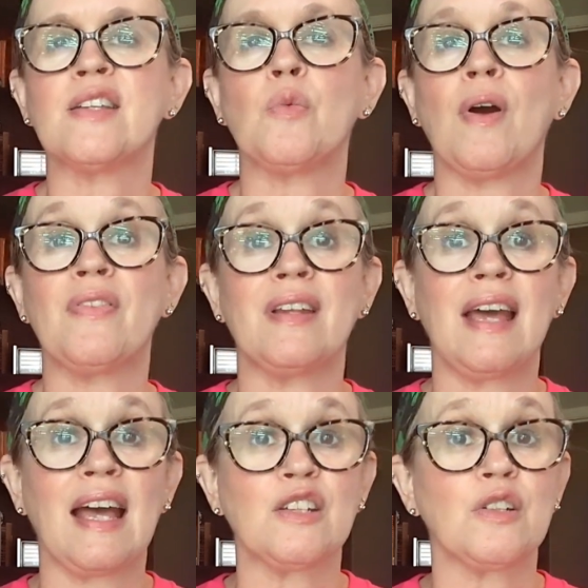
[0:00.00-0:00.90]
It won the
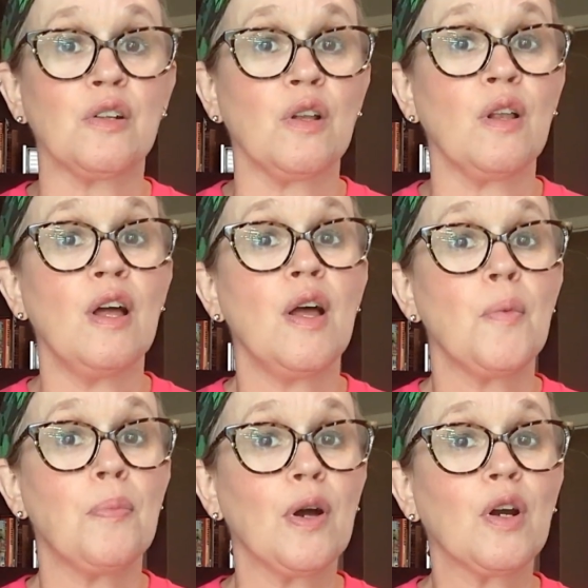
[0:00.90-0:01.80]
National
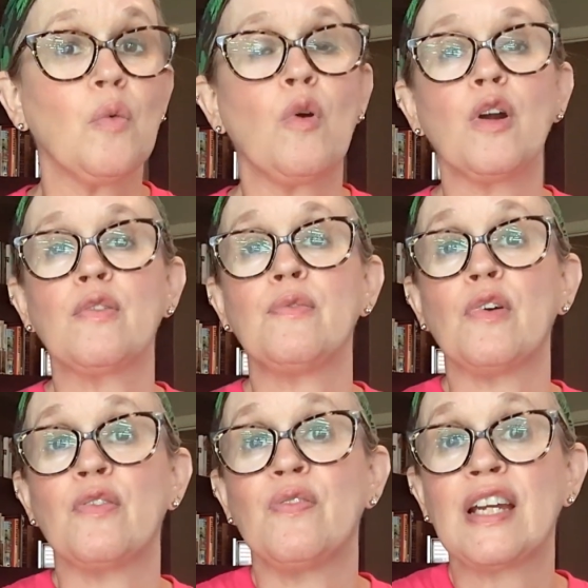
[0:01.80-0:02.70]
Book Award
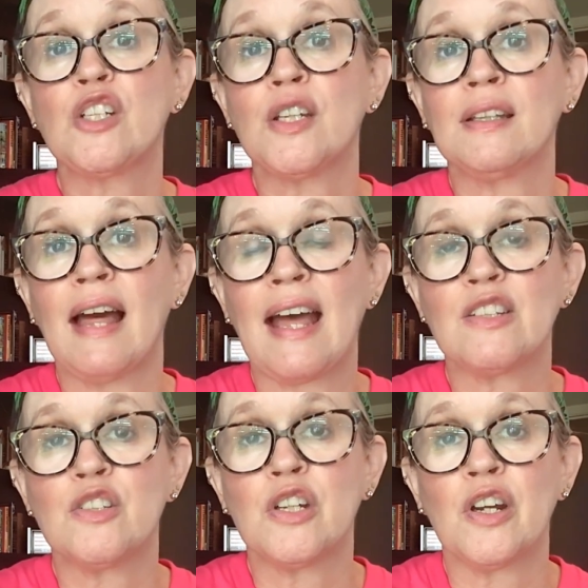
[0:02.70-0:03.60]
for Fiction
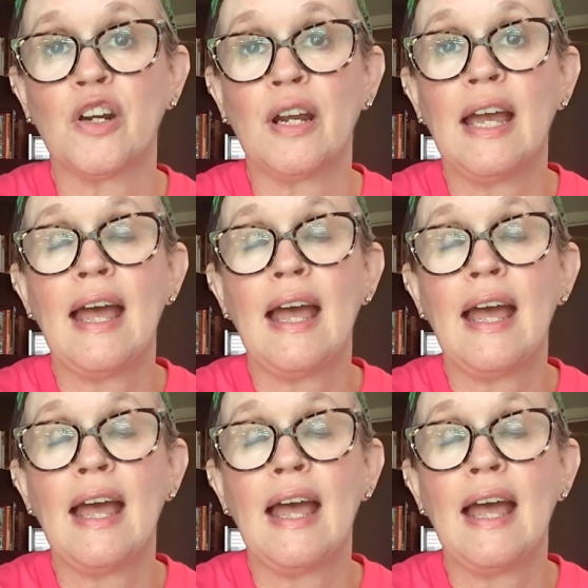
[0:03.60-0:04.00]
last year.